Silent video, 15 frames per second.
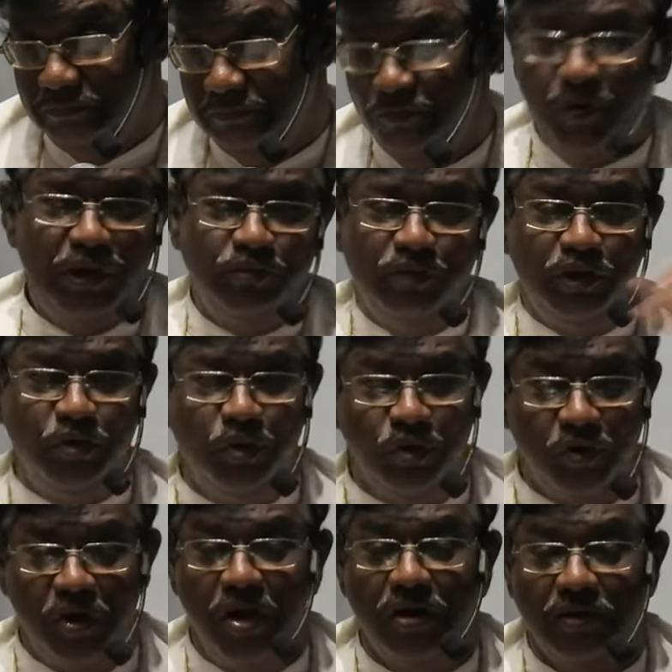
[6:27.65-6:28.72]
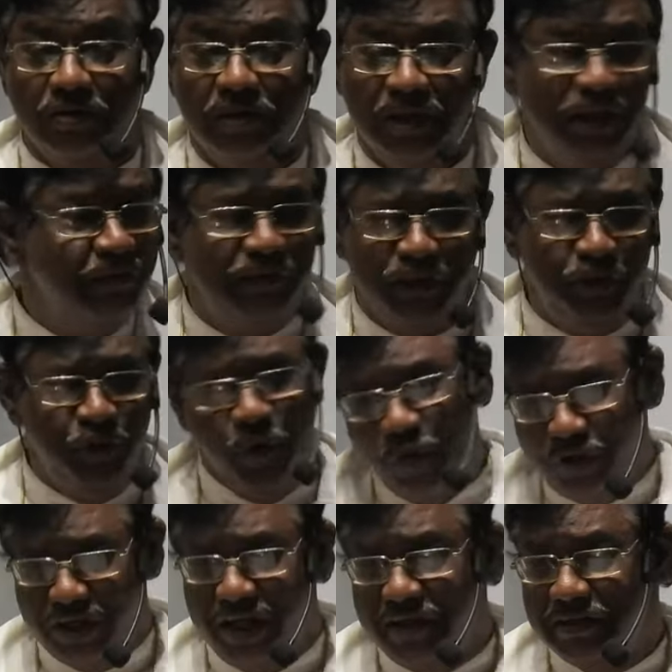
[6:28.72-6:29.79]
What will go wrong if I
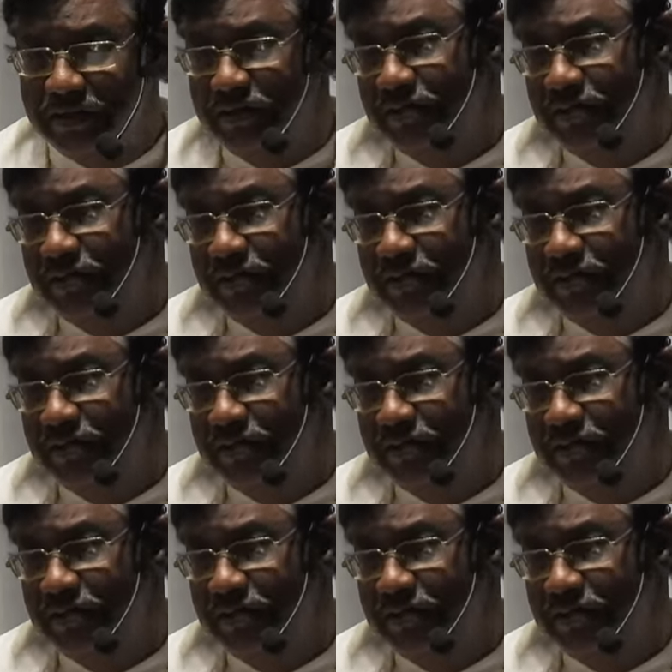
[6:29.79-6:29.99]
don't enter